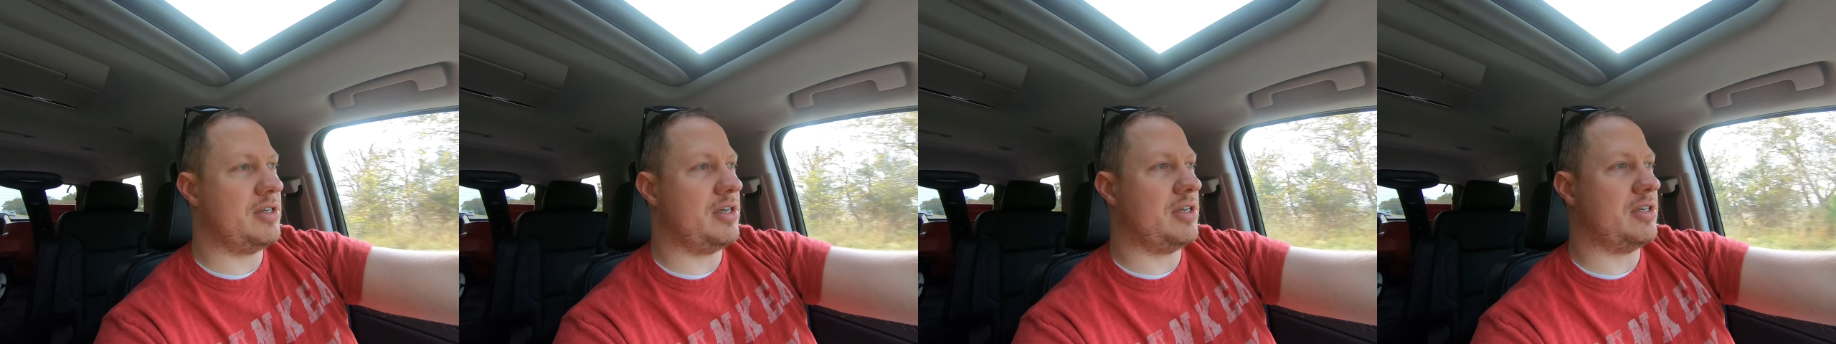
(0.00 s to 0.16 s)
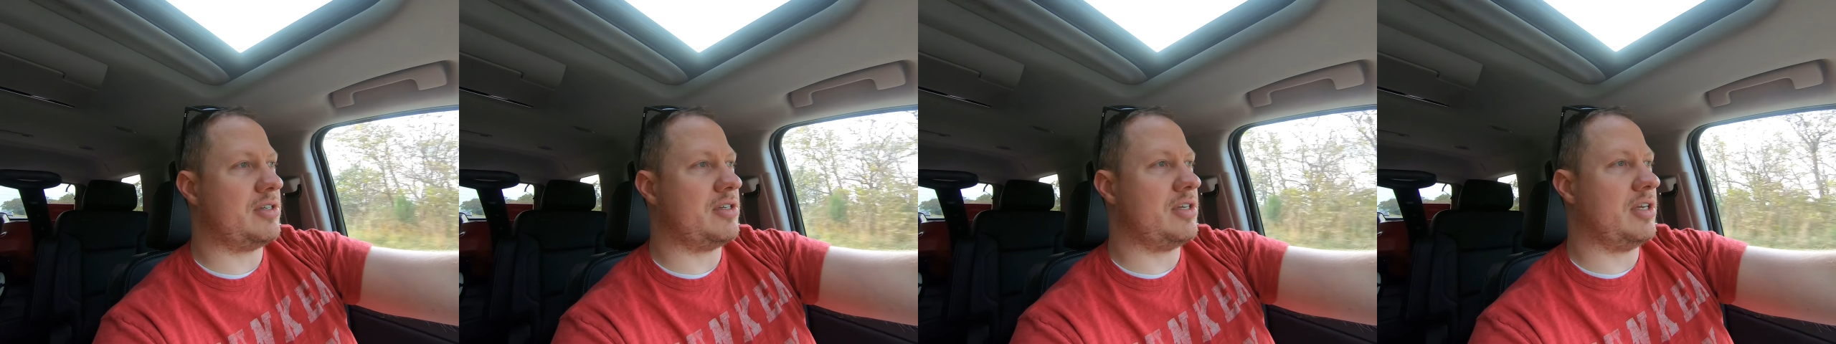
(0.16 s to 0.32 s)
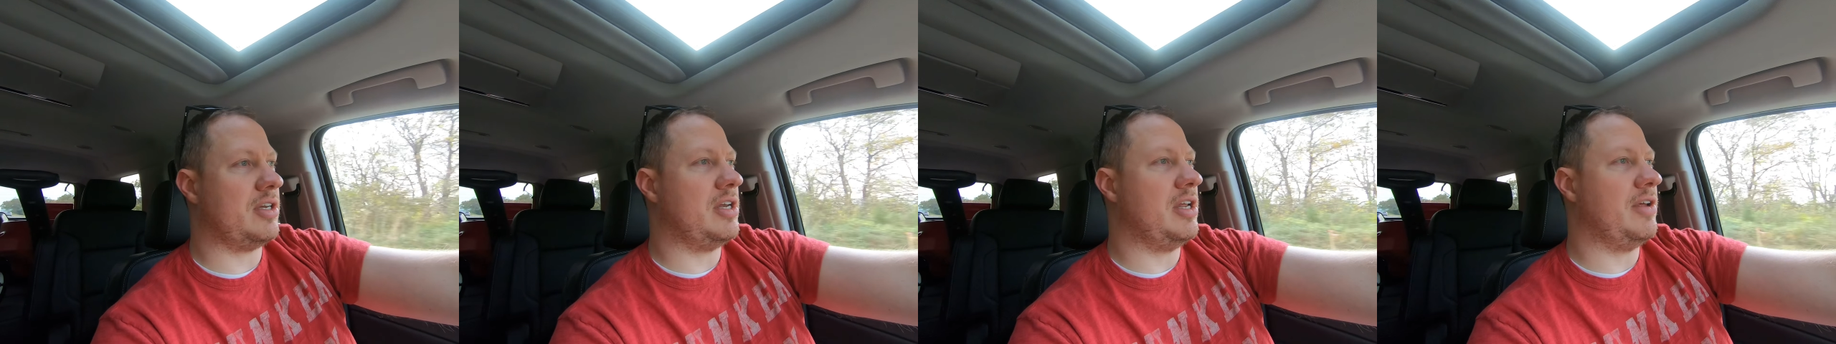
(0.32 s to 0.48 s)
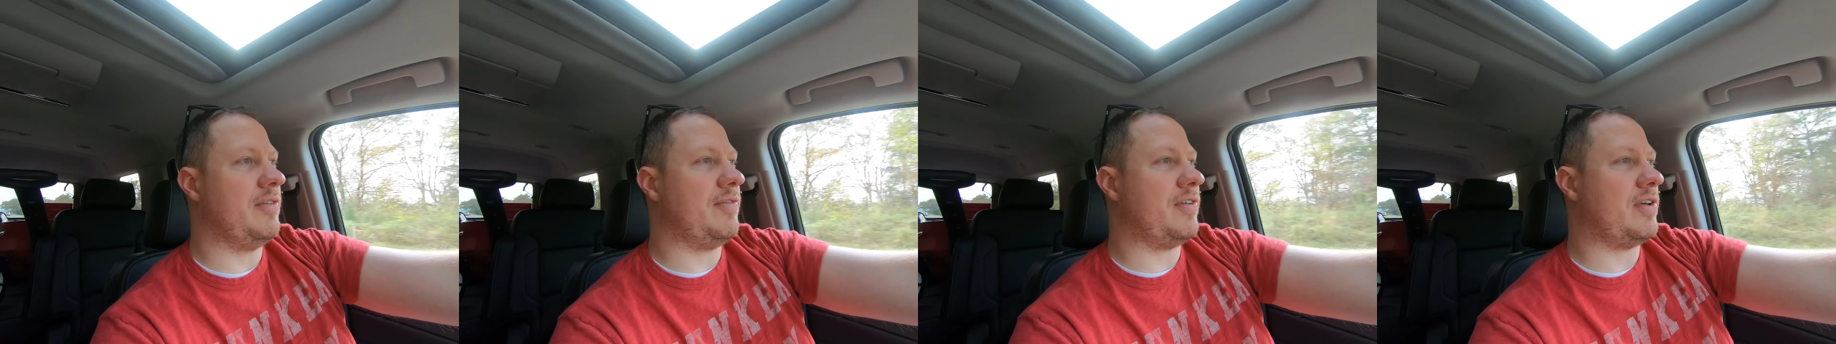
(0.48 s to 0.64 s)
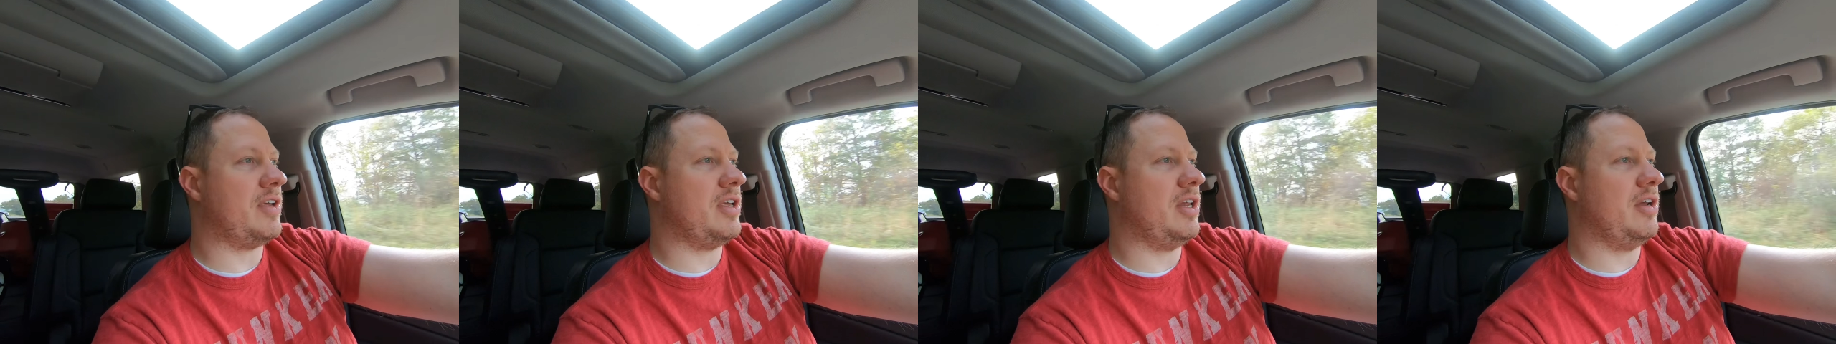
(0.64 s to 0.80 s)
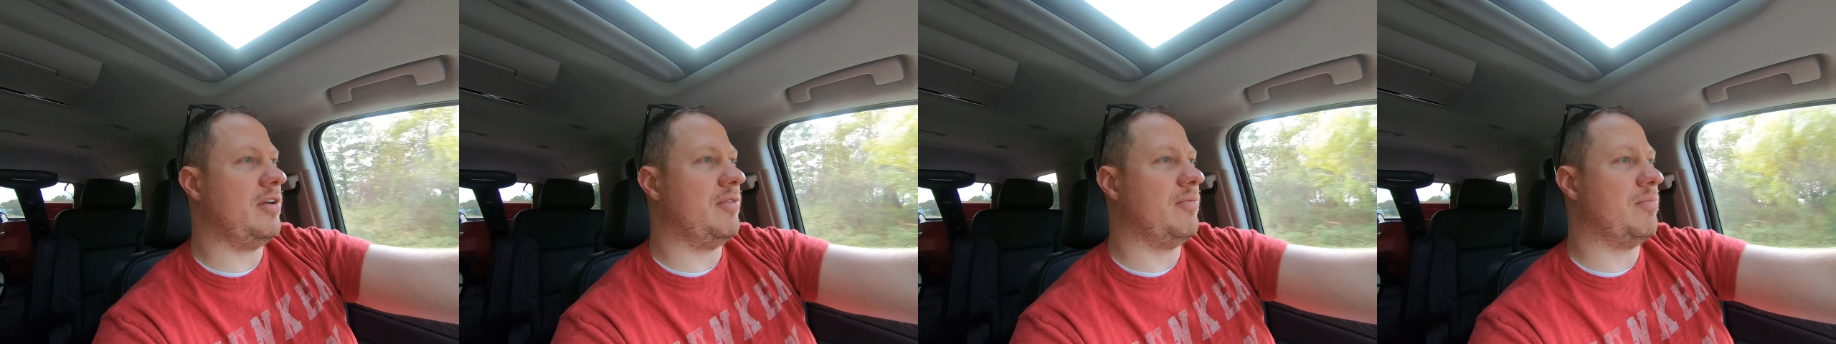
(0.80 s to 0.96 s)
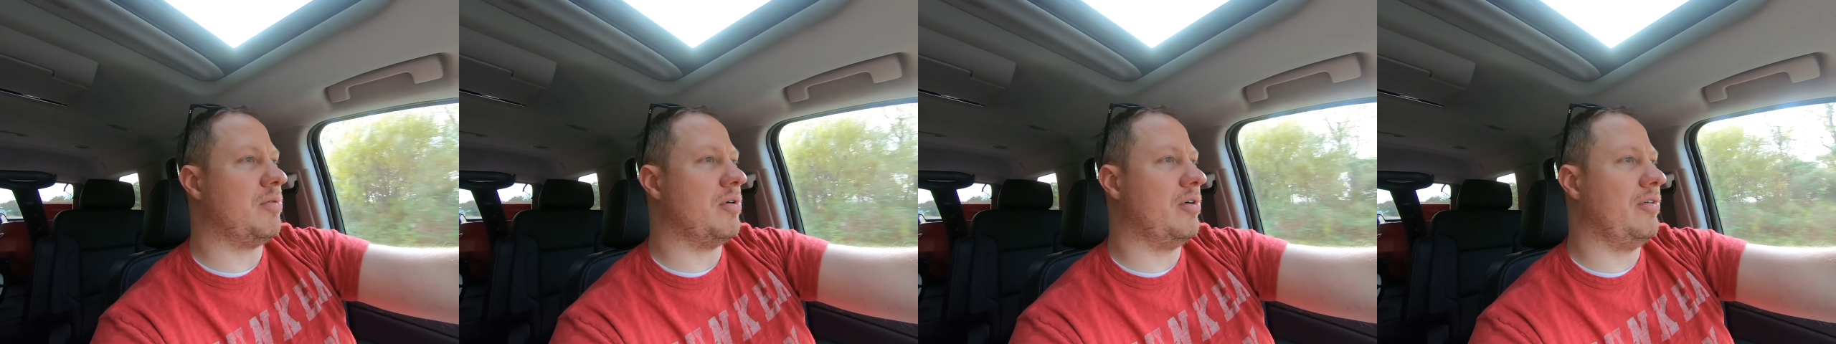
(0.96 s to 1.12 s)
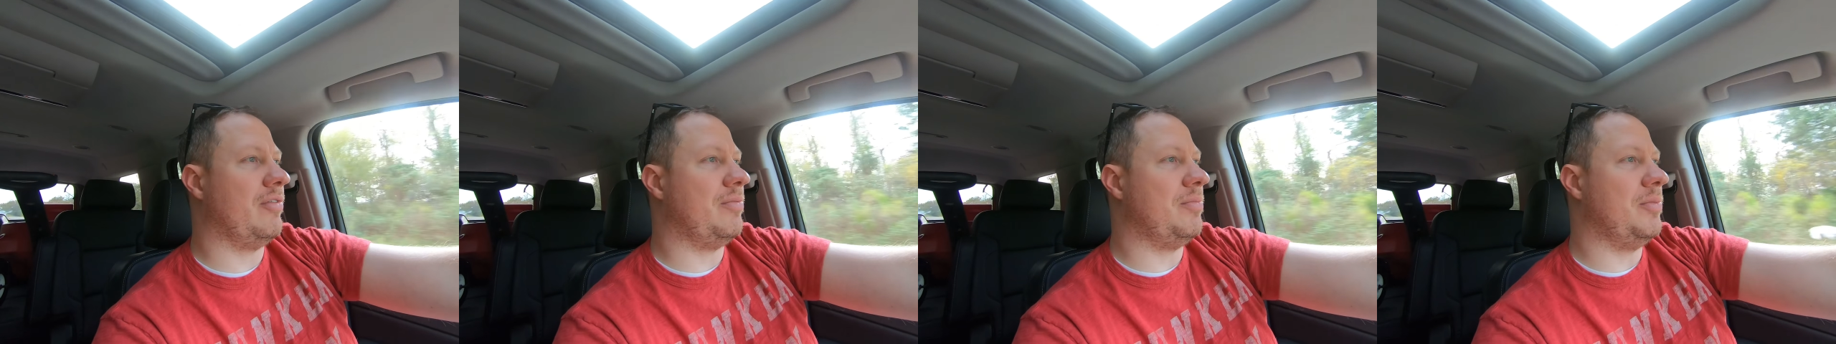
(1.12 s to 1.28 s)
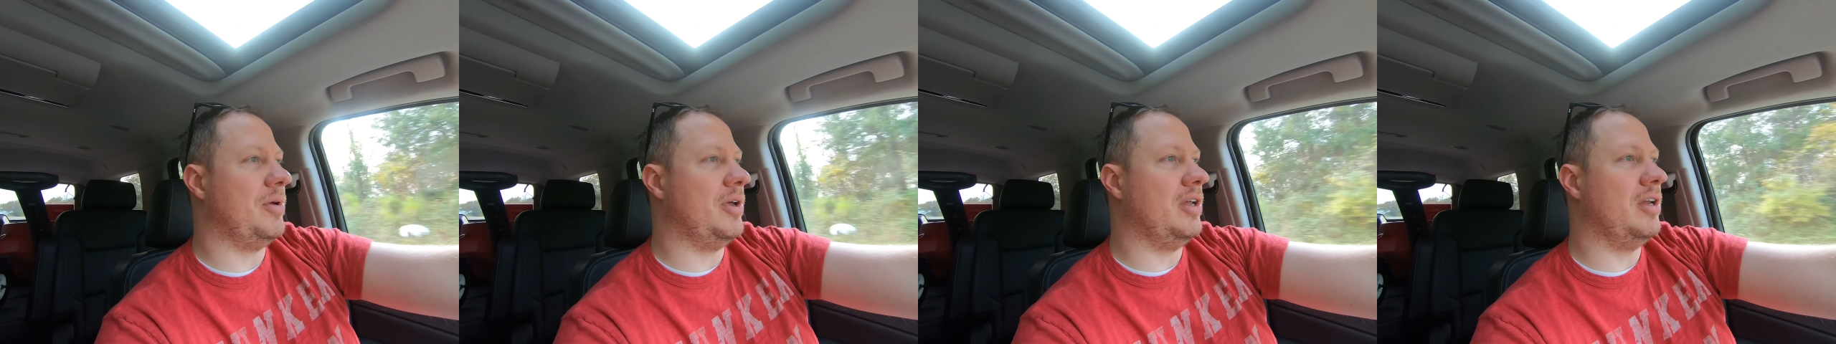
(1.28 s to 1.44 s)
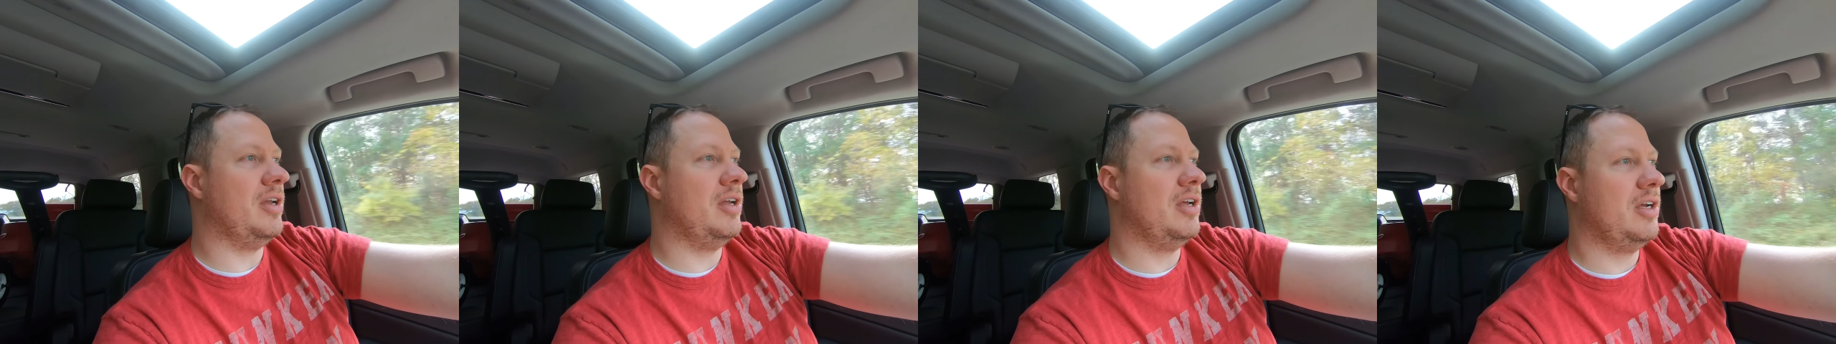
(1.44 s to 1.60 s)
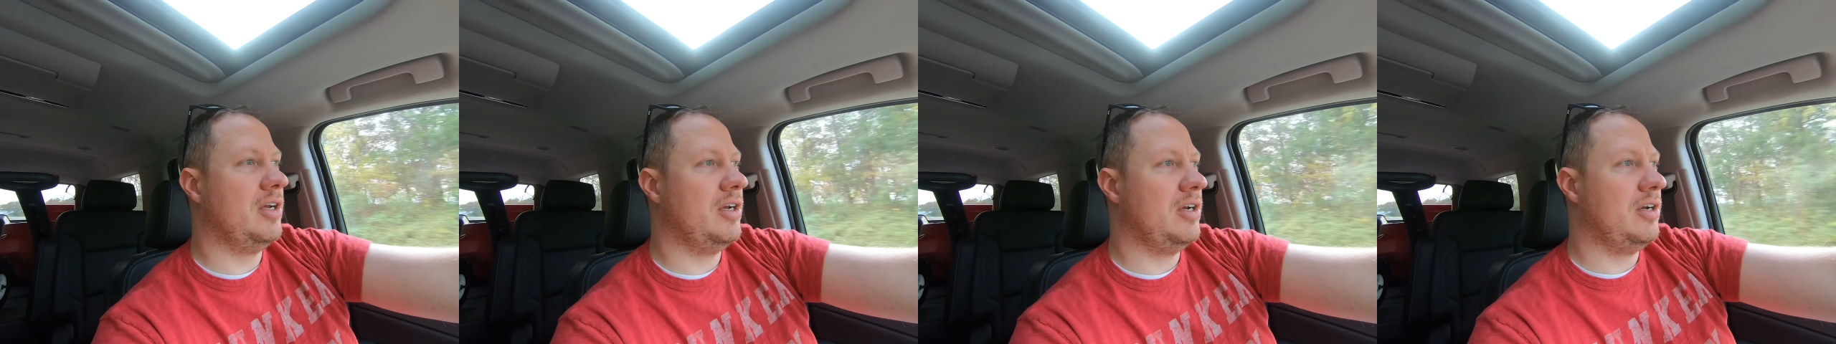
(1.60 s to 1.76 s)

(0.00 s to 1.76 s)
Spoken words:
a significant improvement